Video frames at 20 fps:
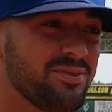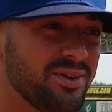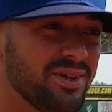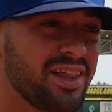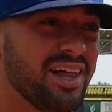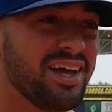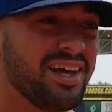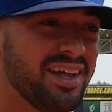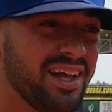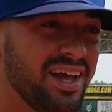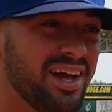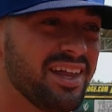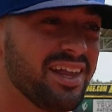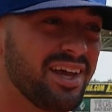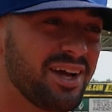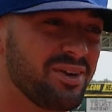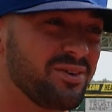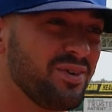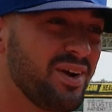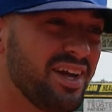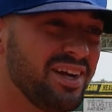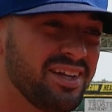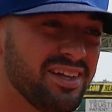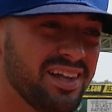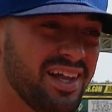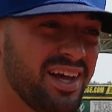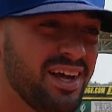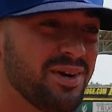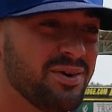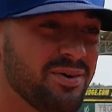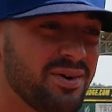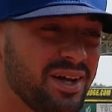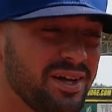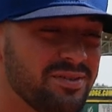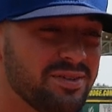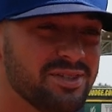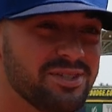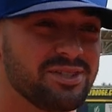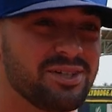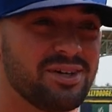For like, yeah, like a rain delay or
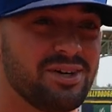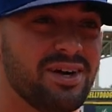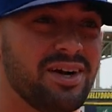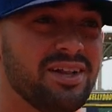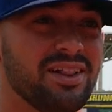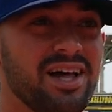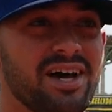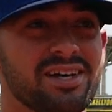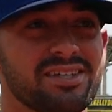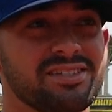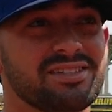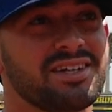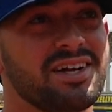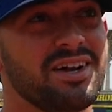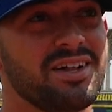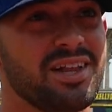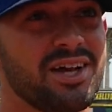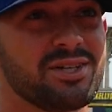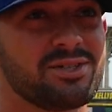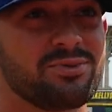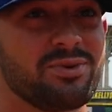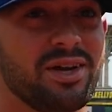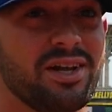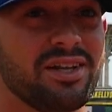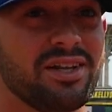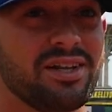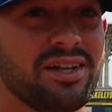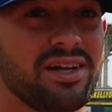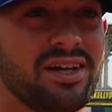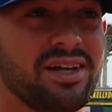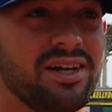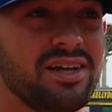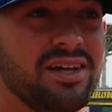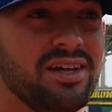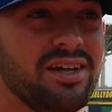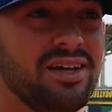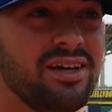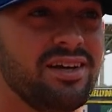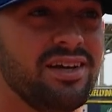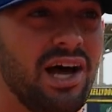whatever. So our last rain delay,
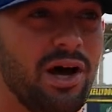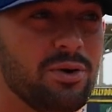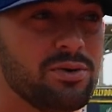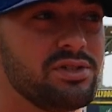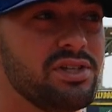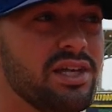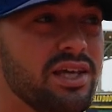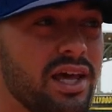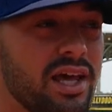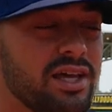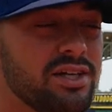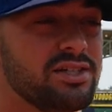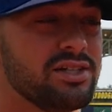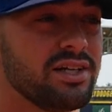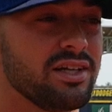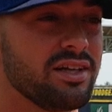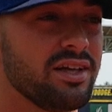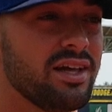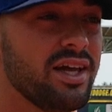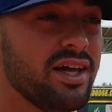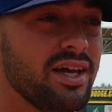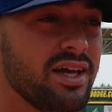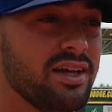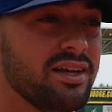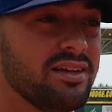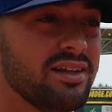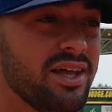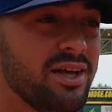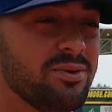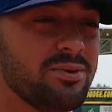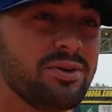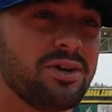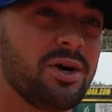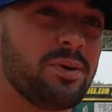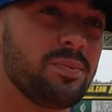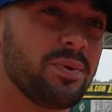I was DHing, and they went